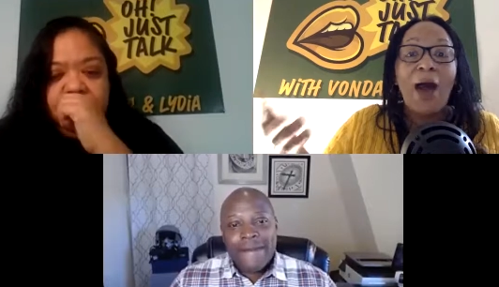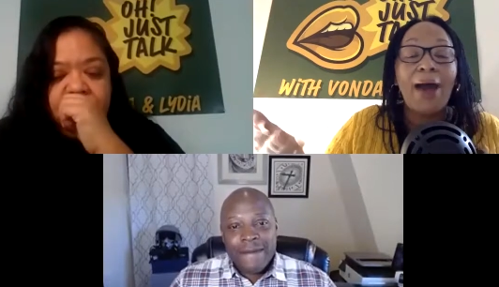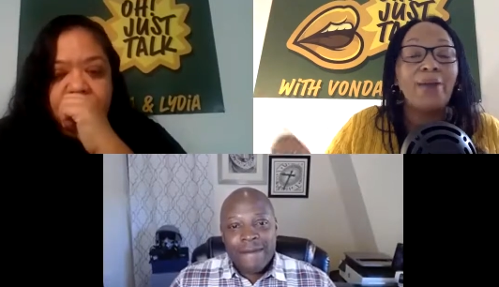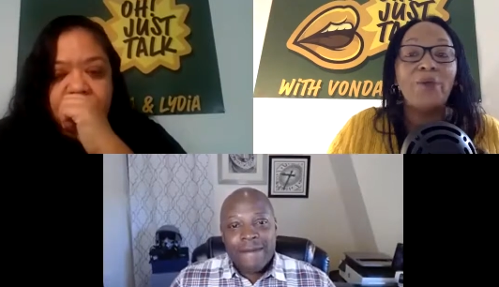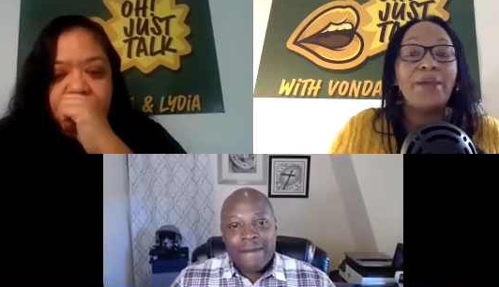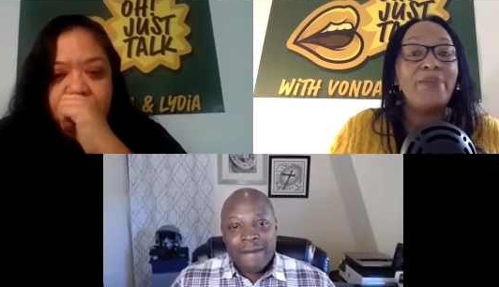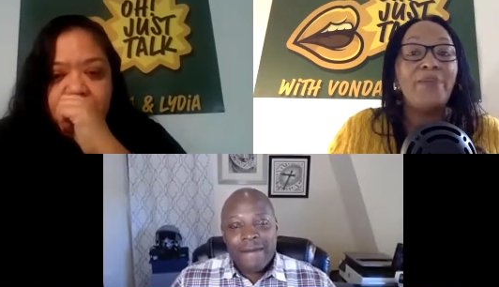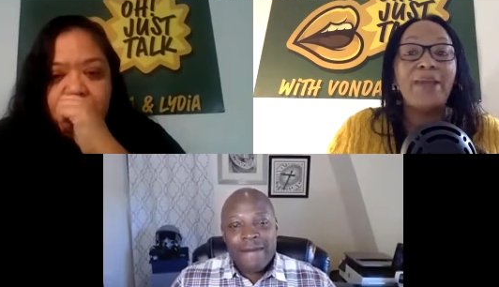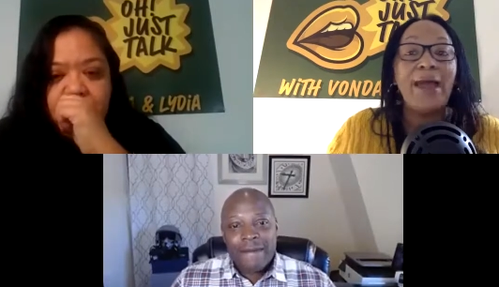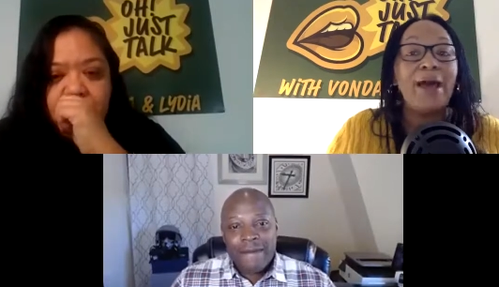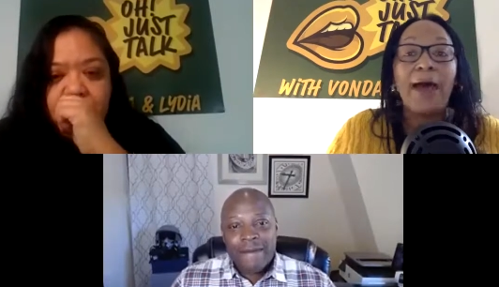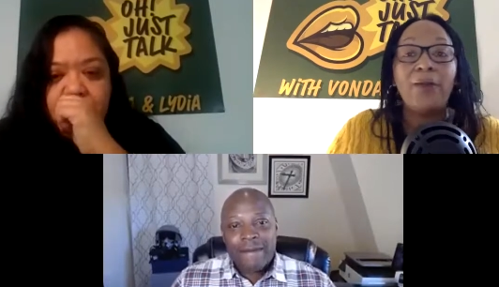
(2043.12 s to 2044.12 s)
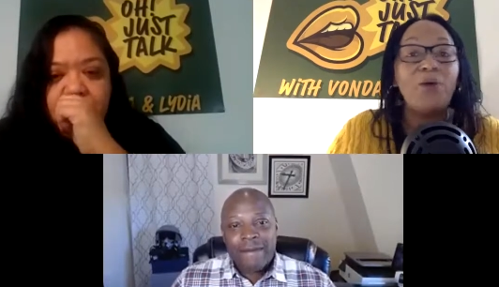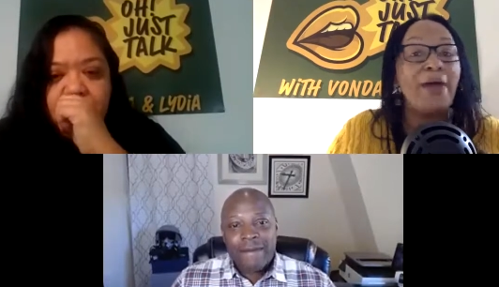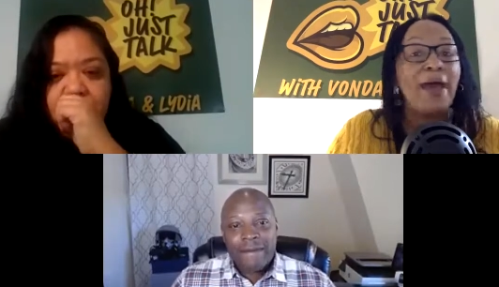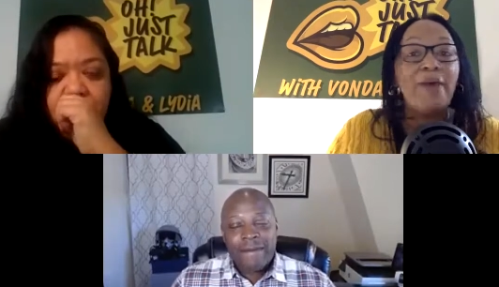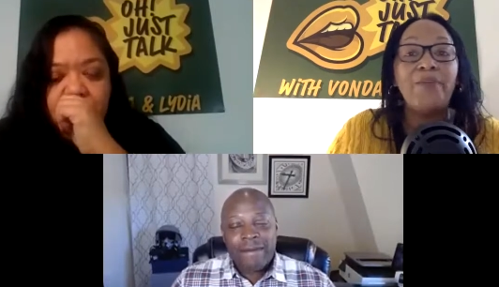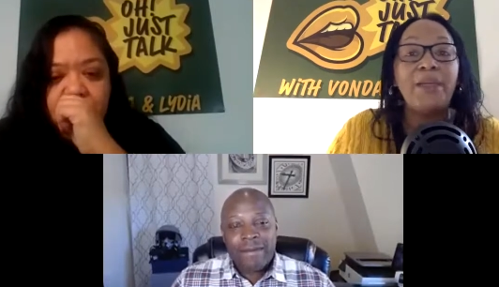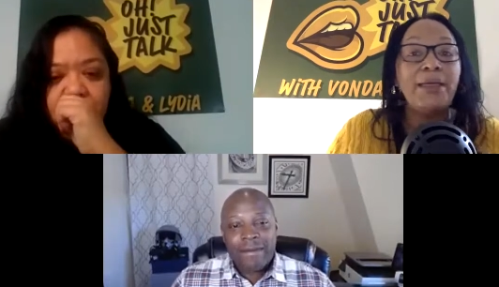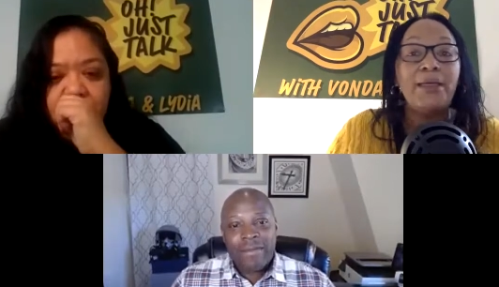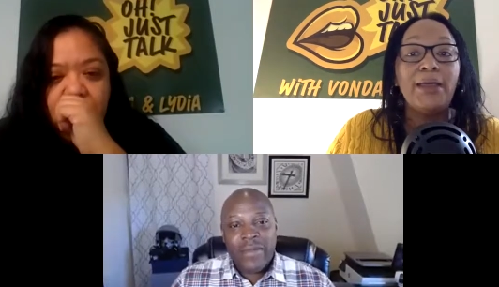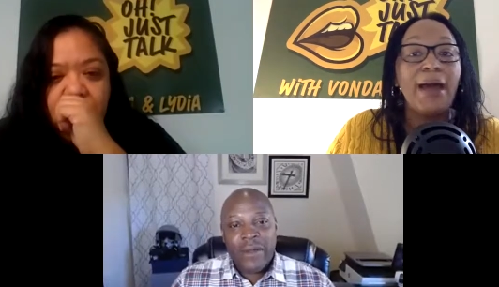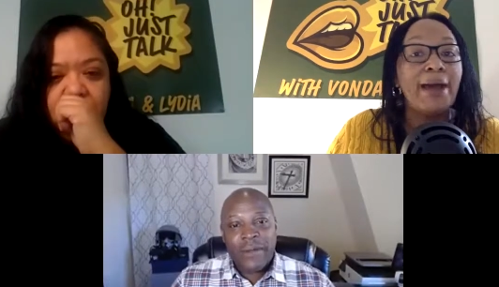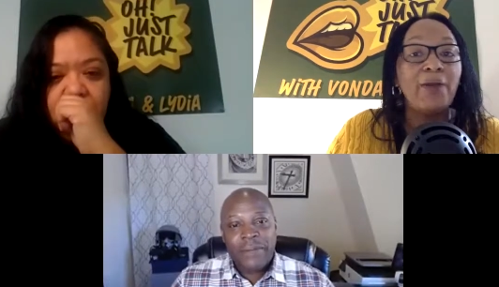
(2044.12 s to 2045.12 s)
Speaker 1: i don't even have i don't have any
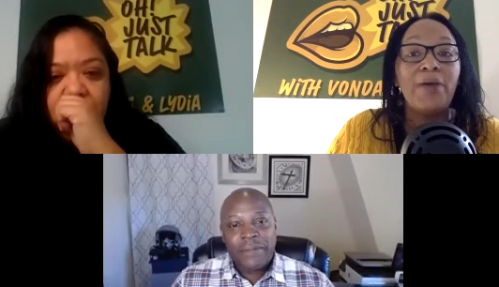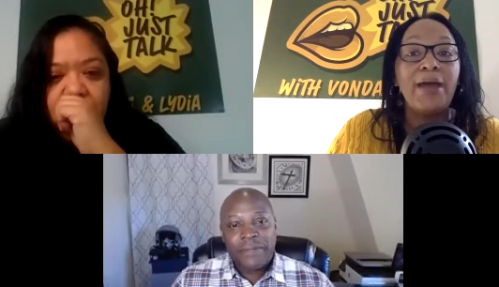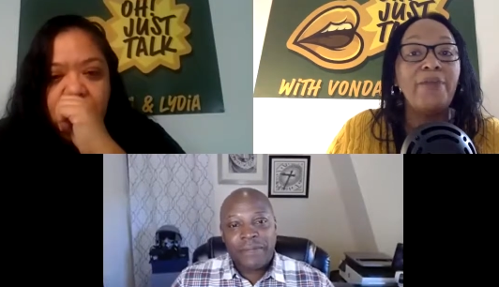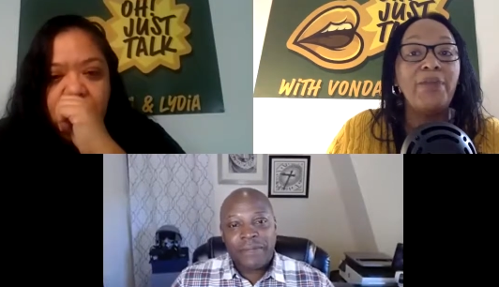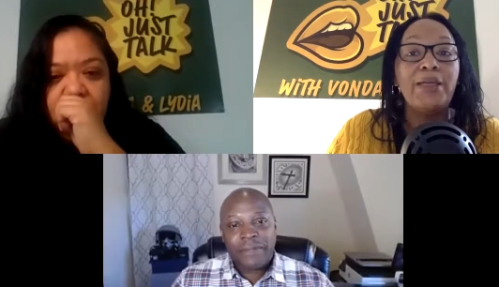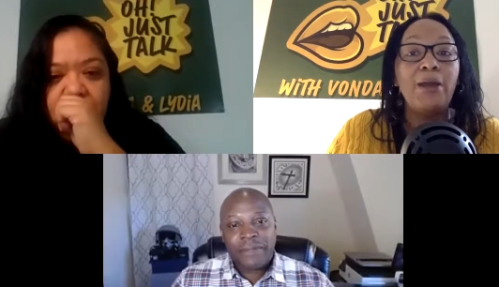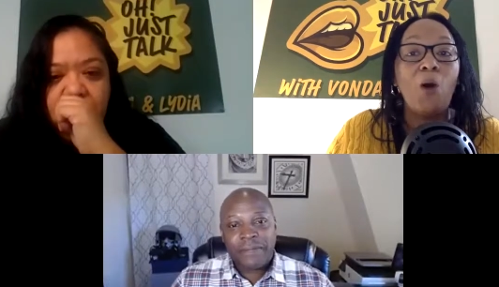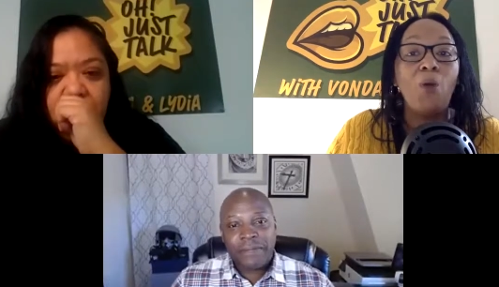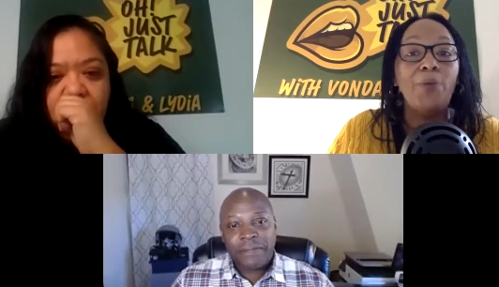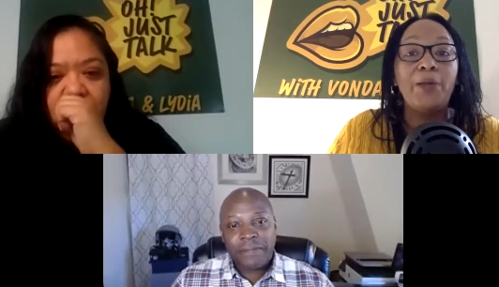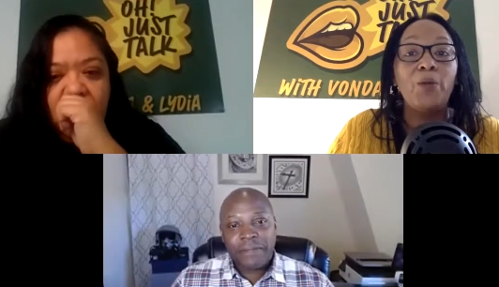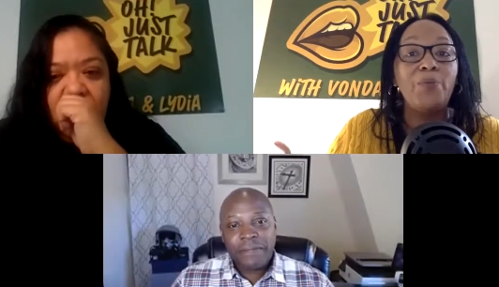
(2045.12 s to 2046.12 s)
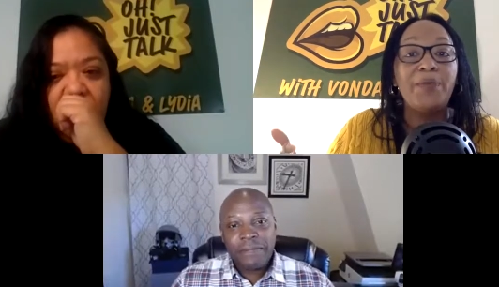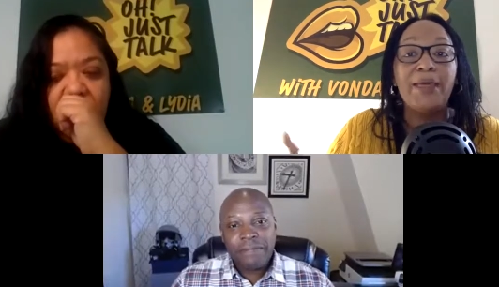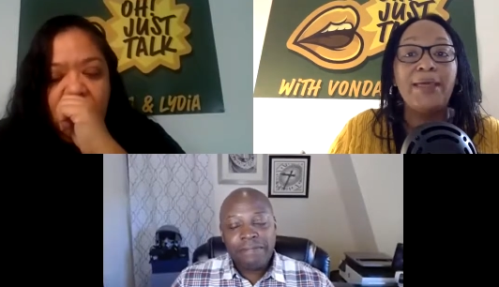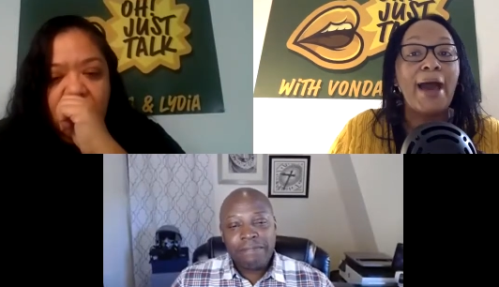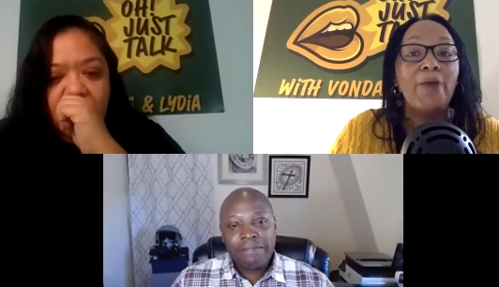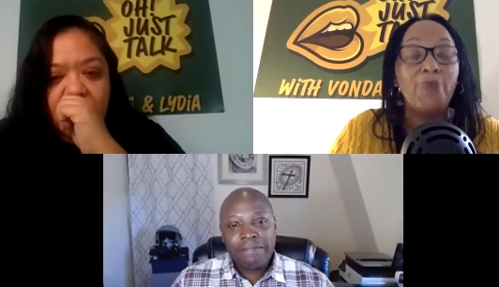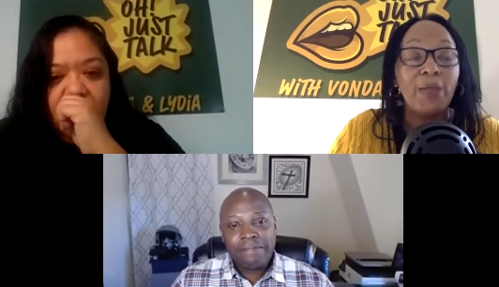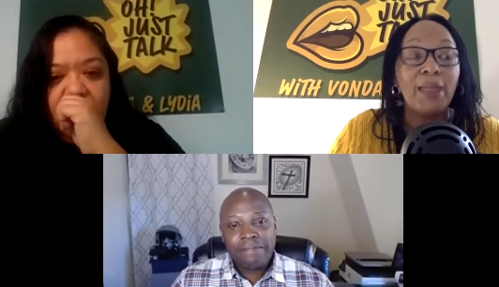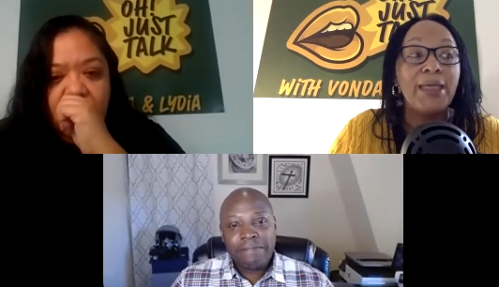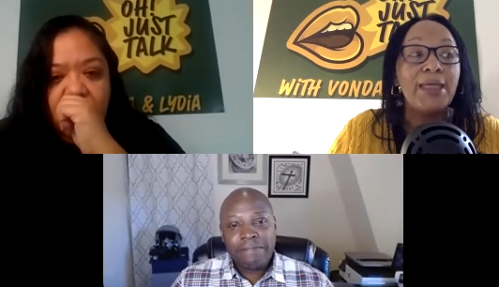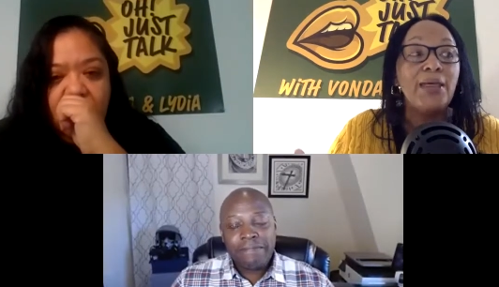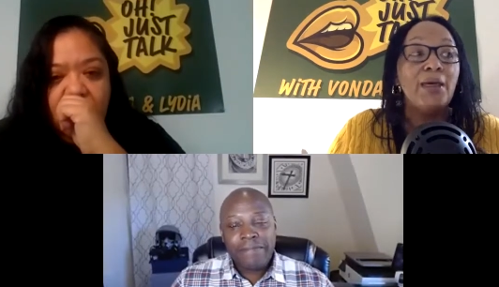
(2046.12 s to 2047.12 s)
i don't have any hope it'll be i
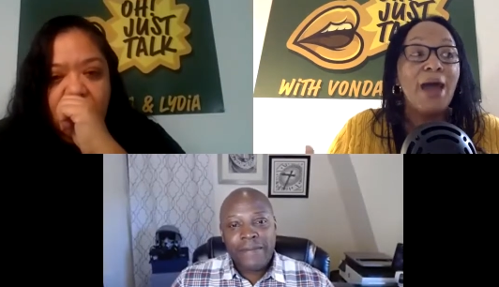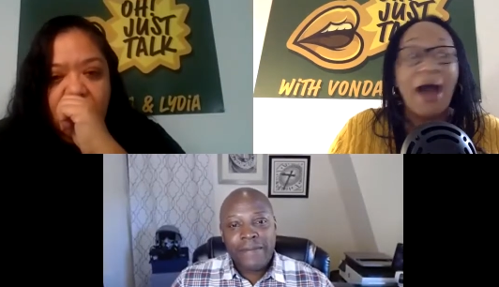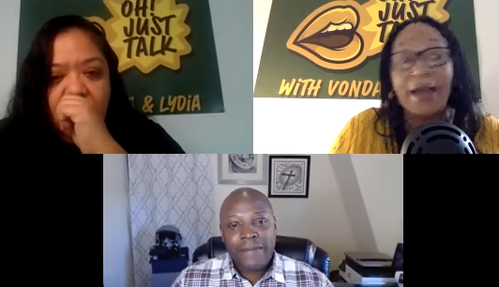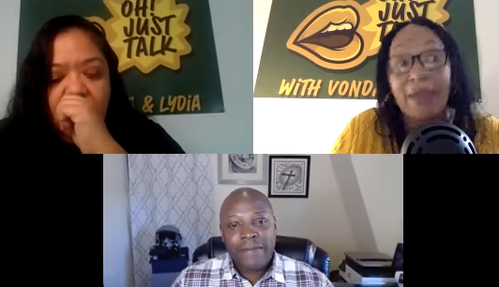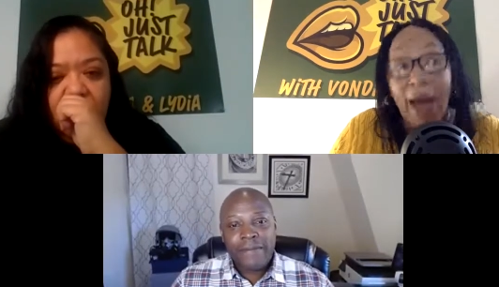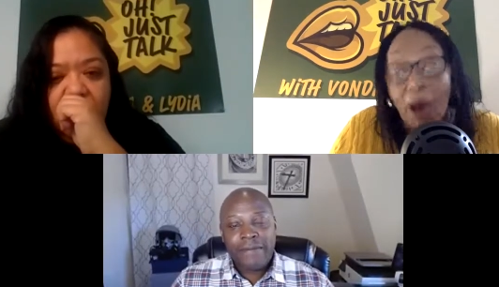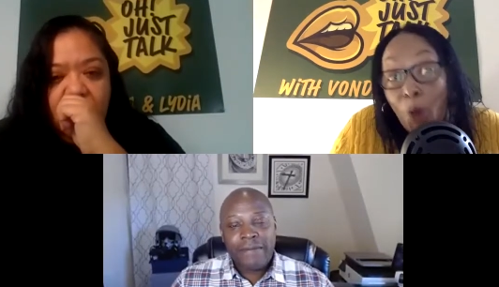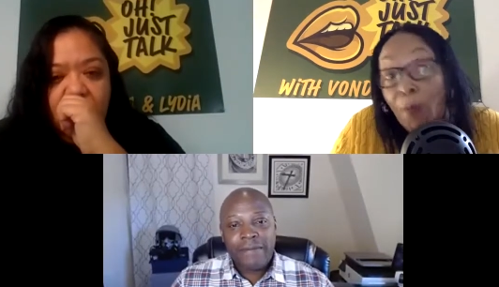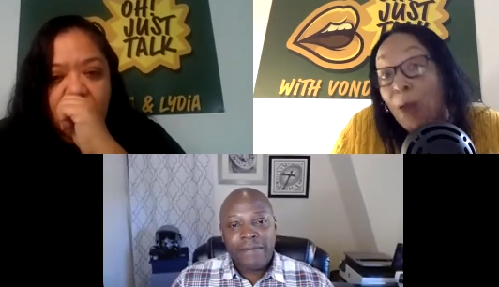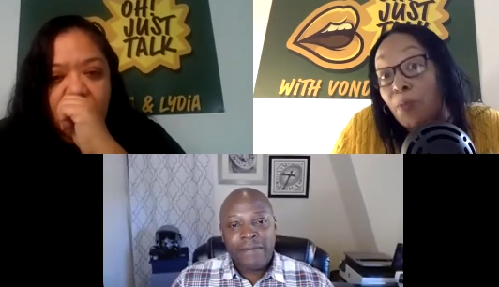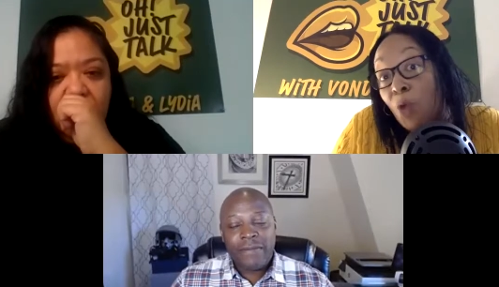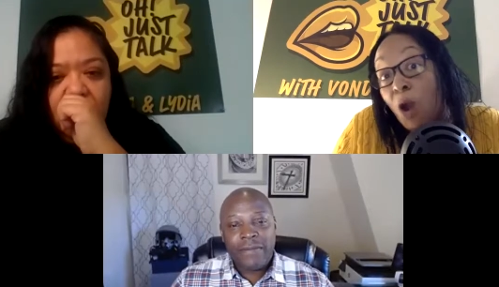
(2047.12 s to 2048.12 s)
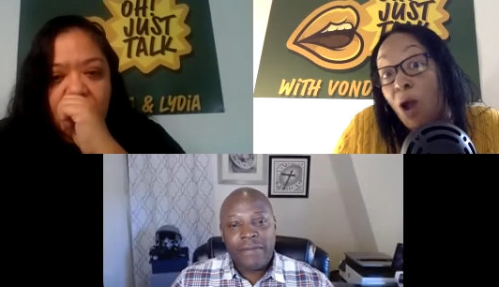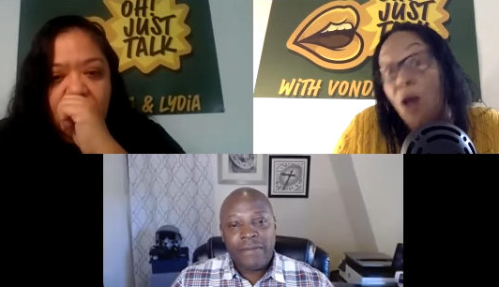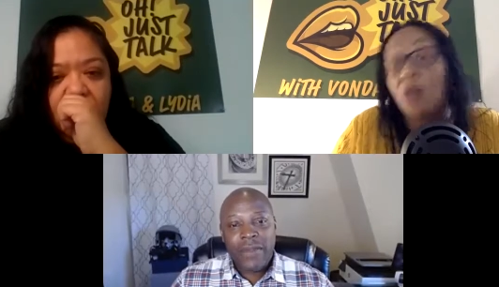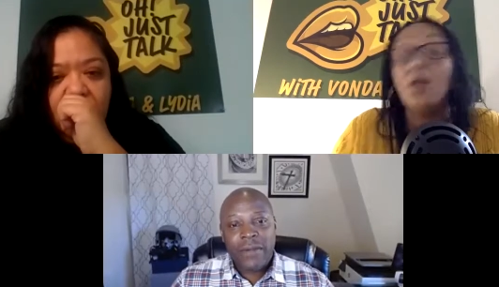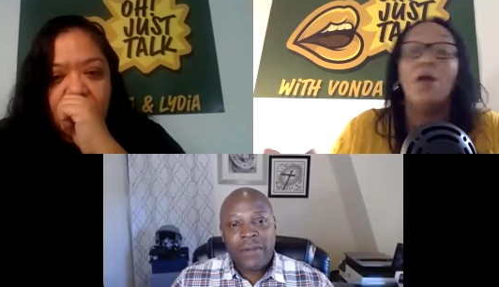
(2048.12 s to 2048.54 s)
really I, I hope i'm wrong